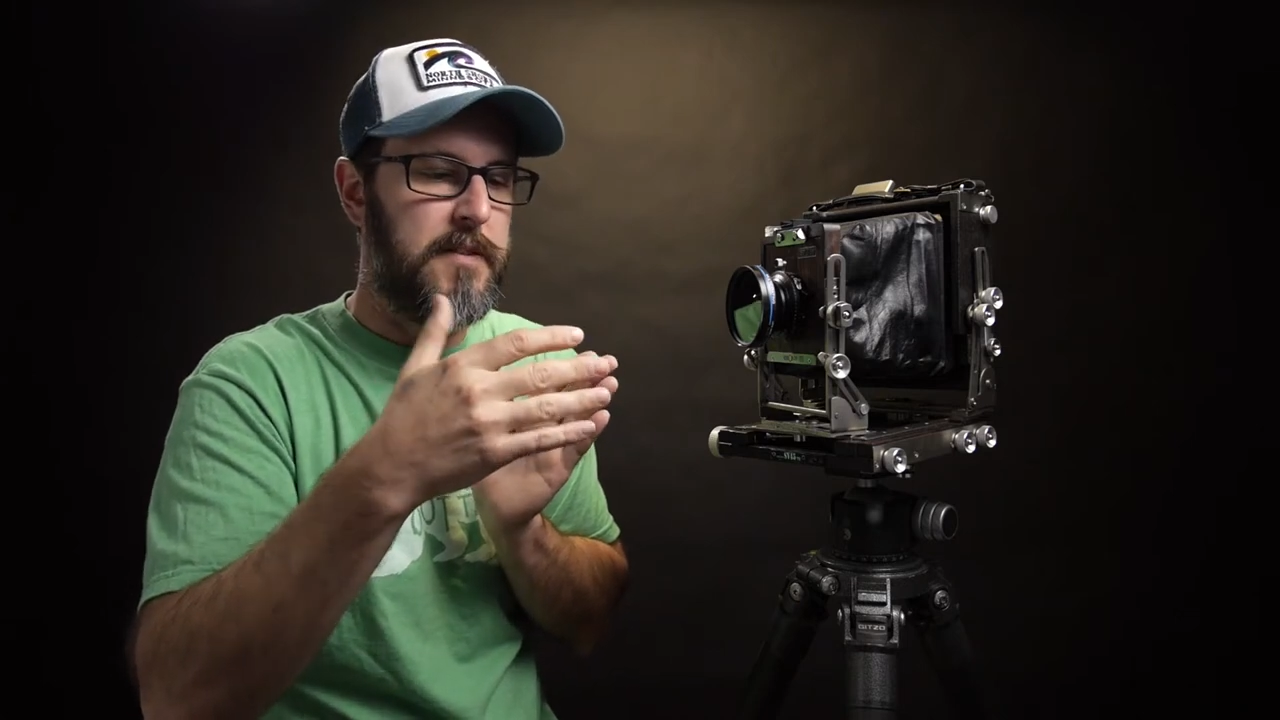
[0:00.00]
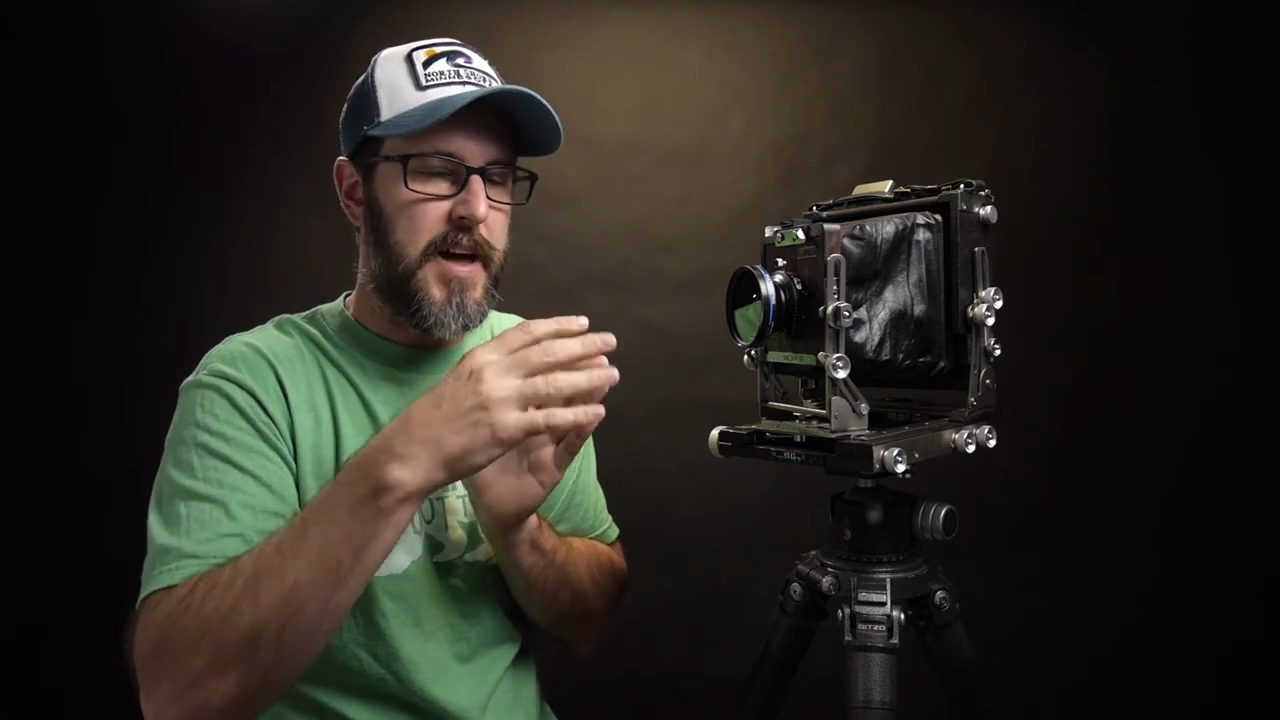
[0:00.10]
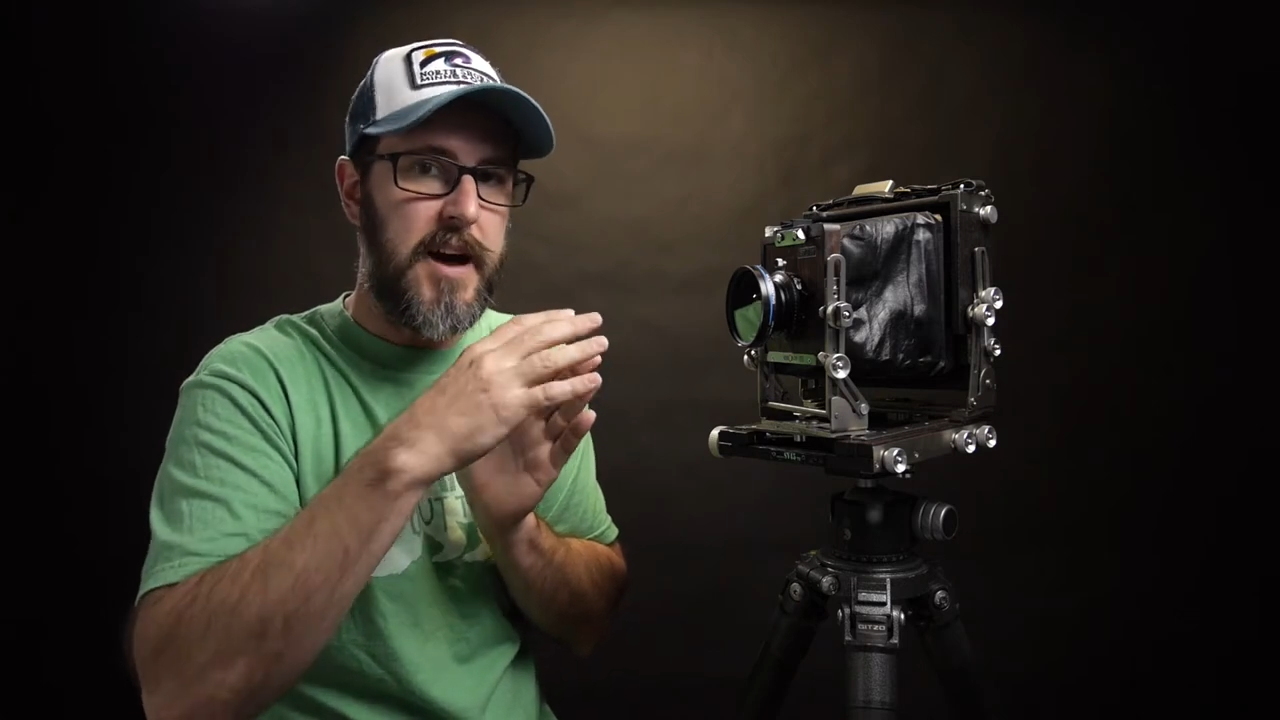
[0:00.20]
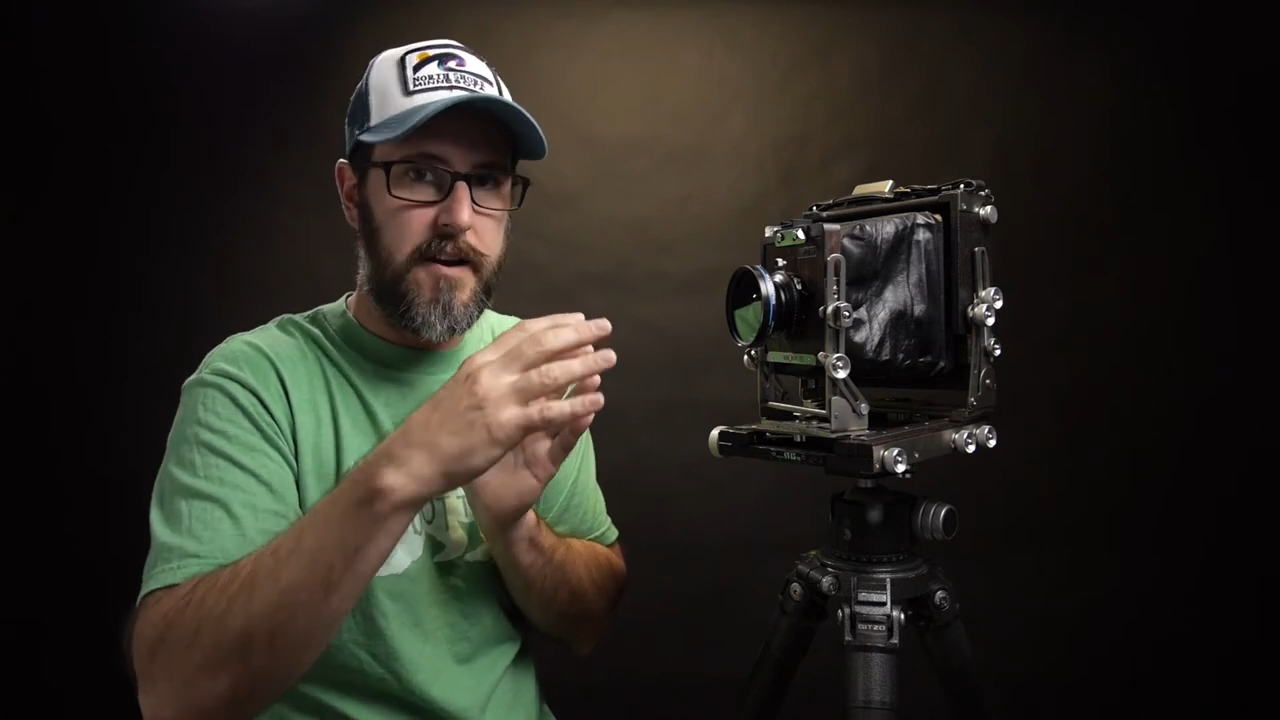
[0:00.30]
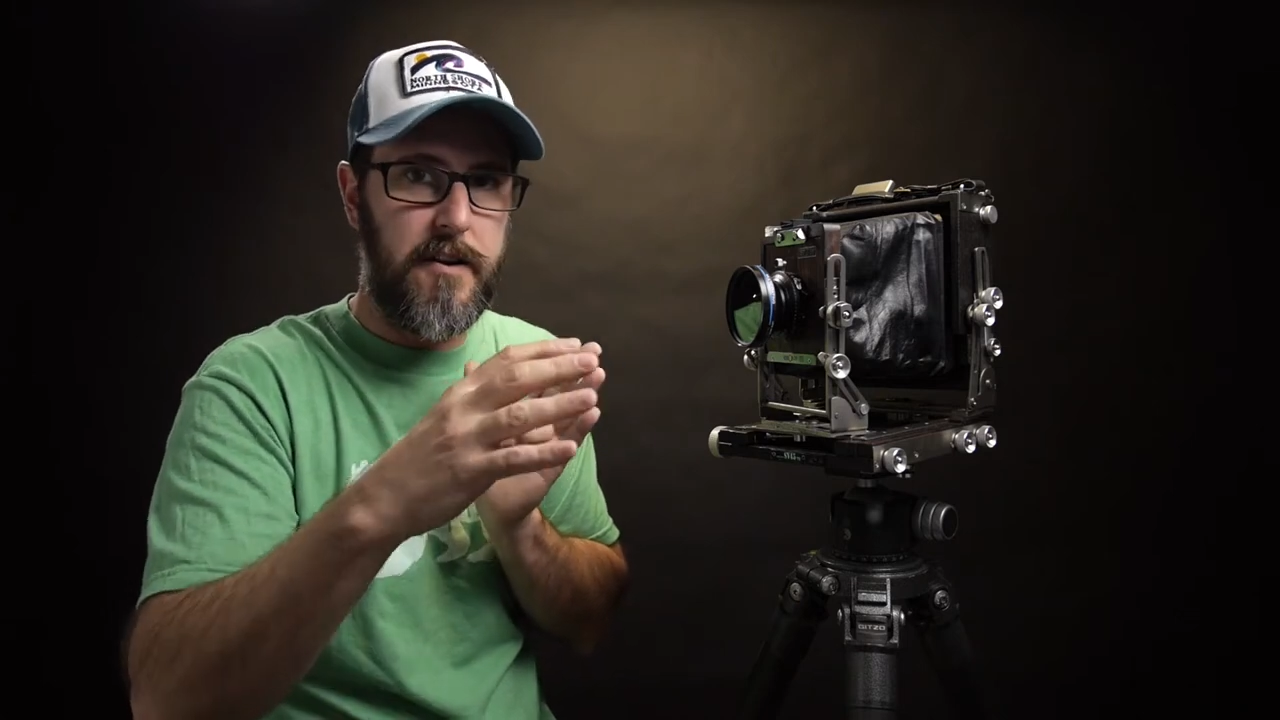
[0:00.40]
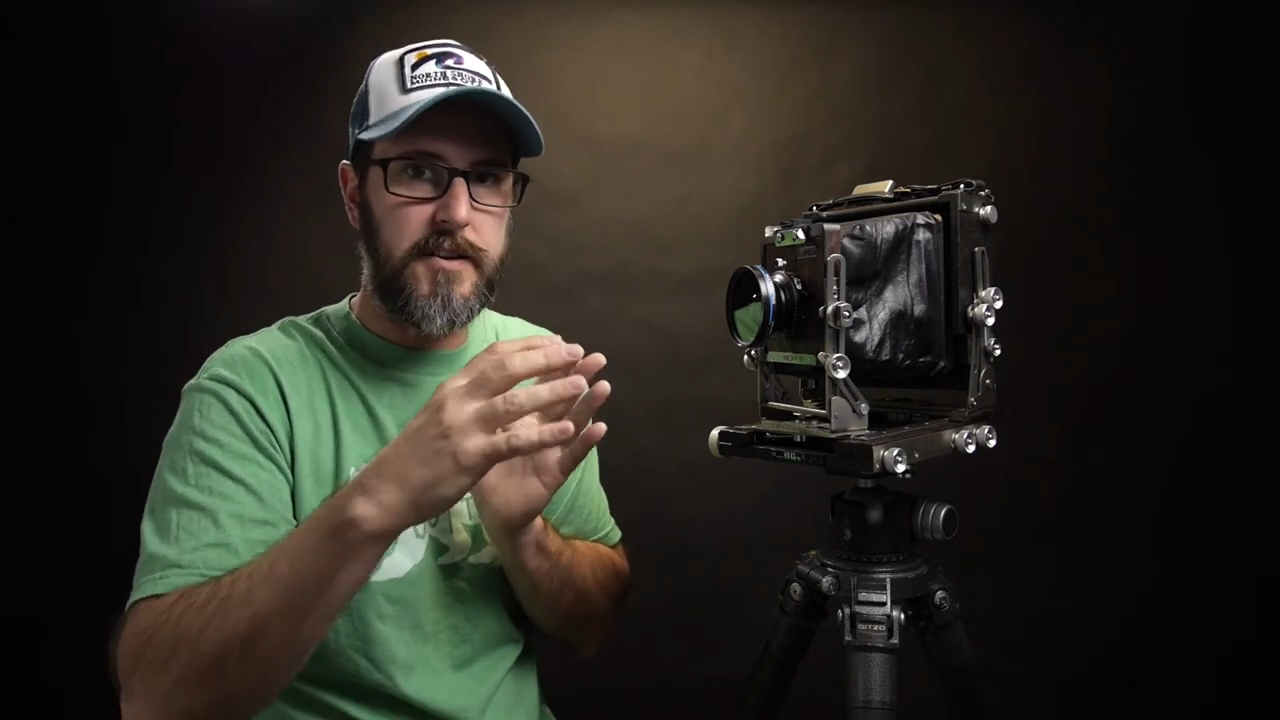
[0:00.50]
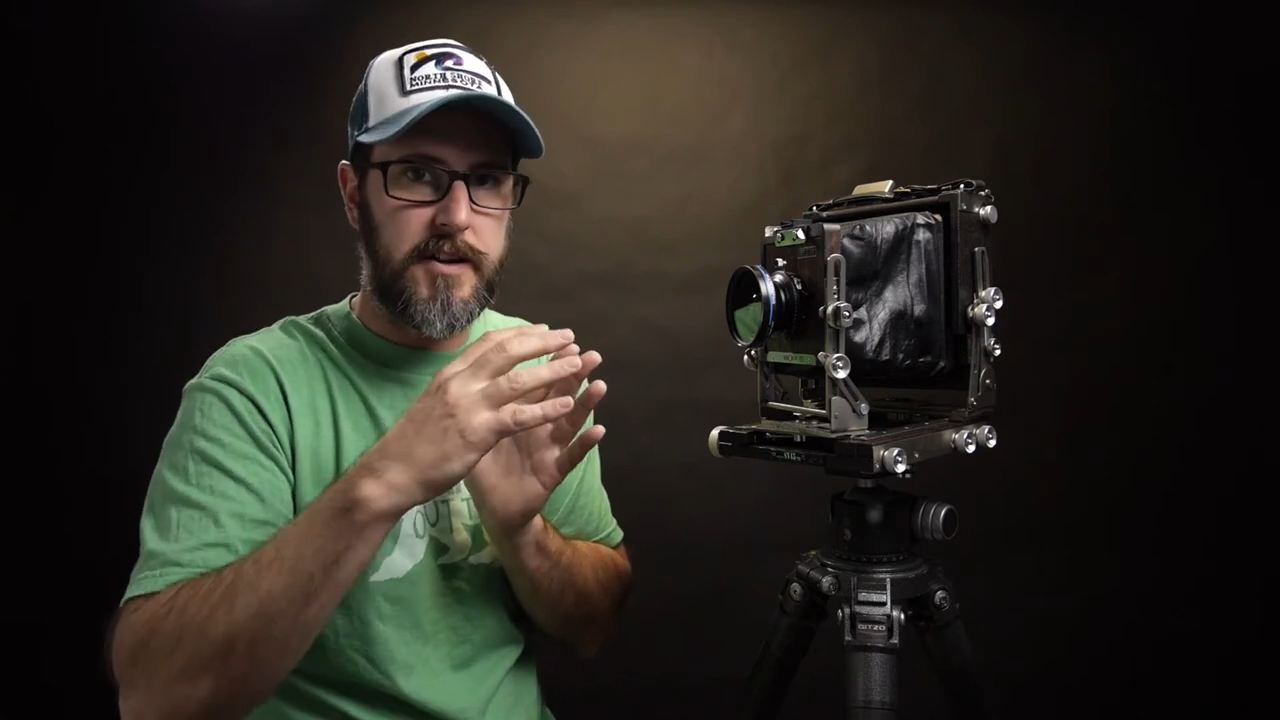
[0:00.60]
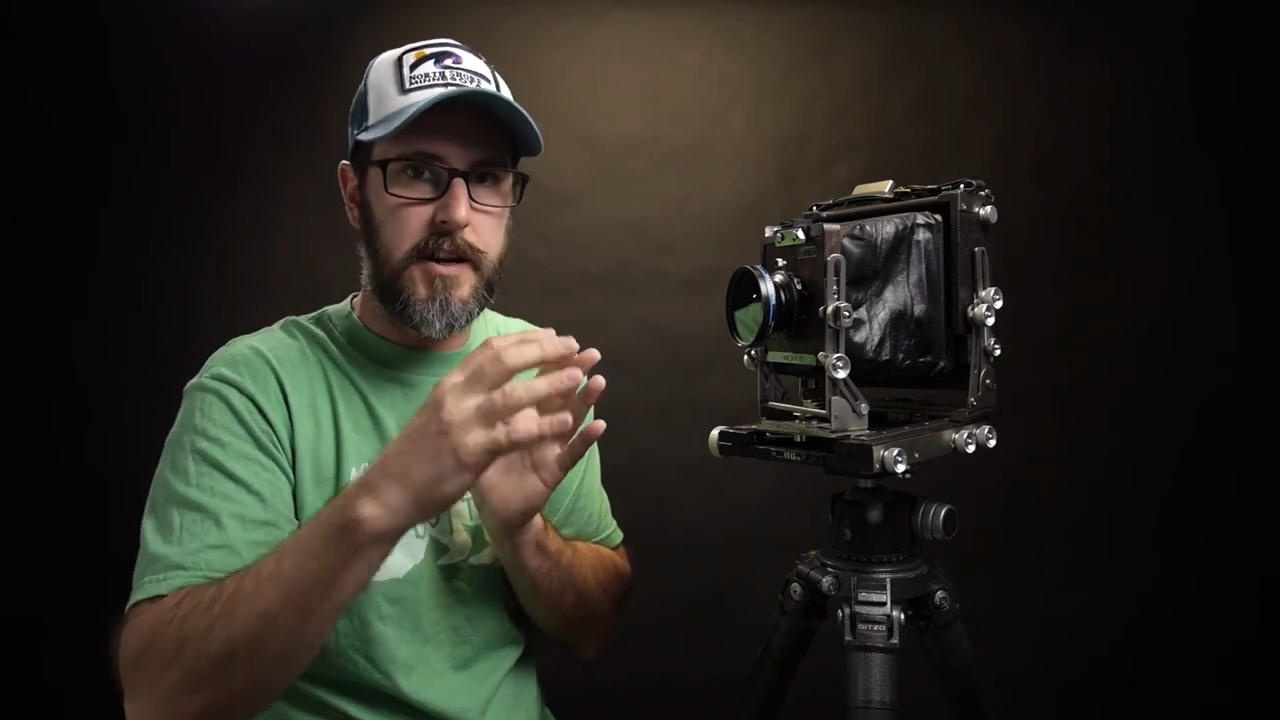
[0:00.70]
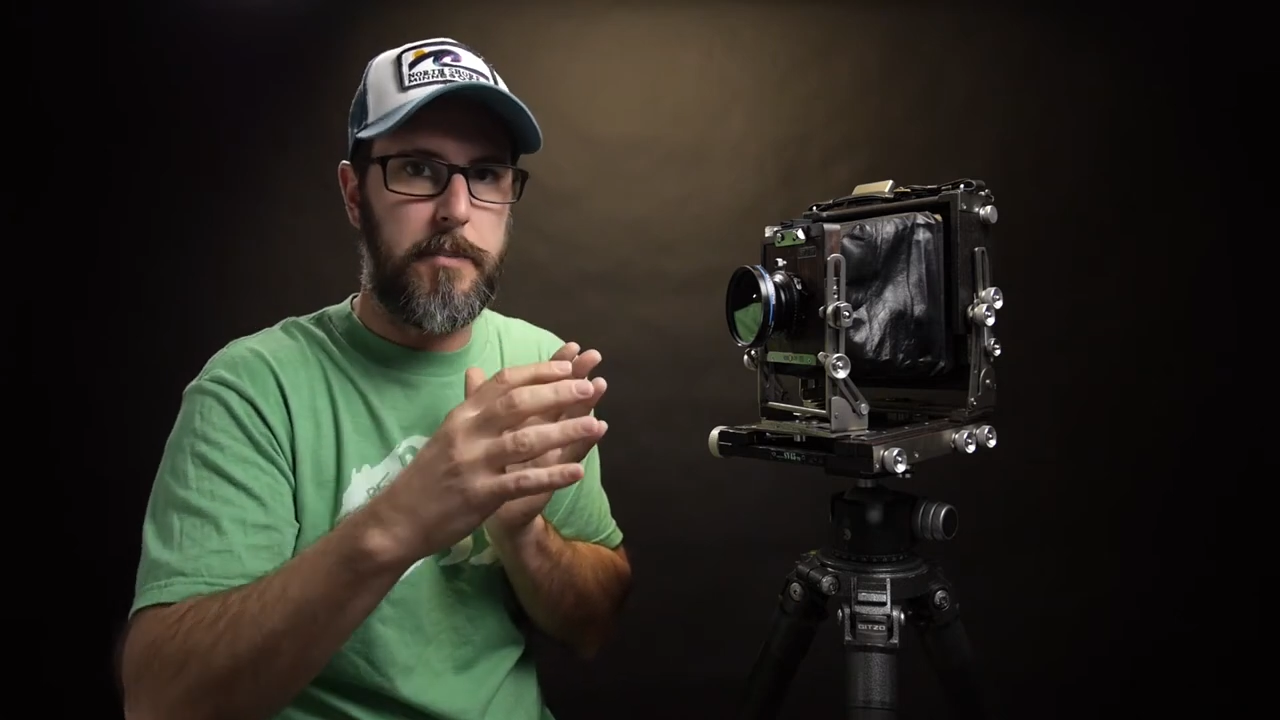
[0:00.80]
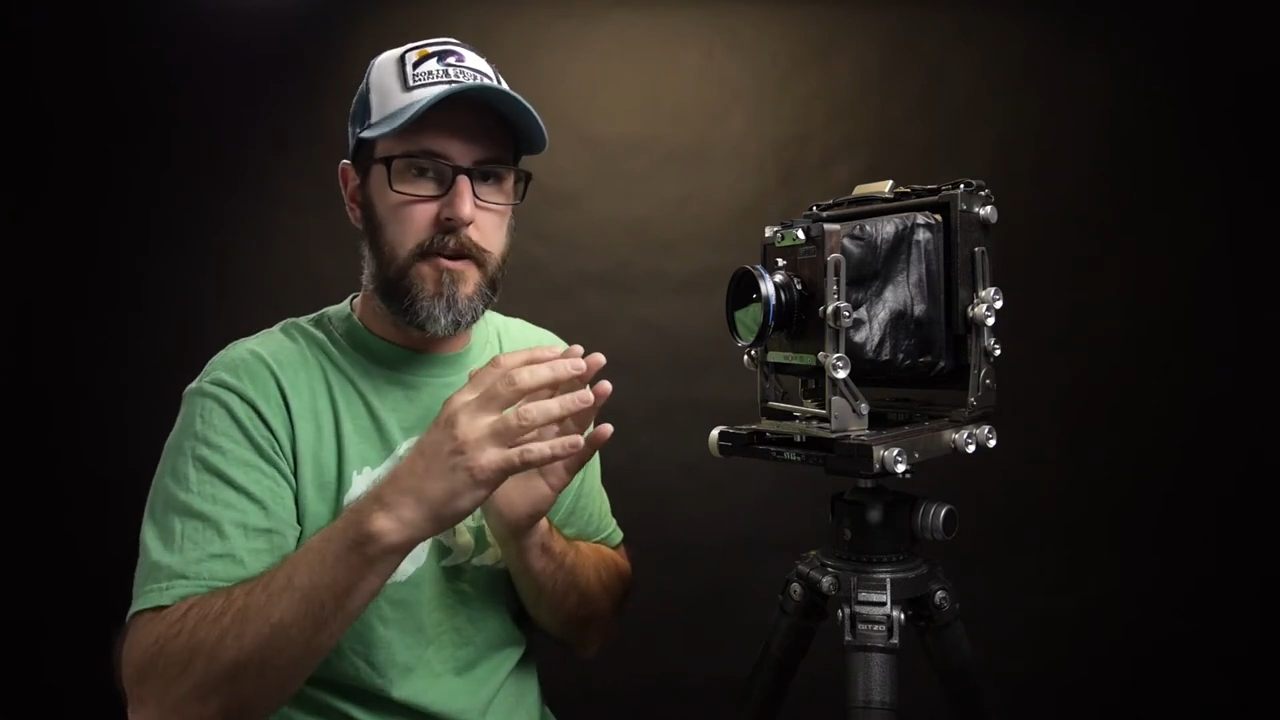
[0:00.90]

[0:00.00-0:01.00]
that area is going to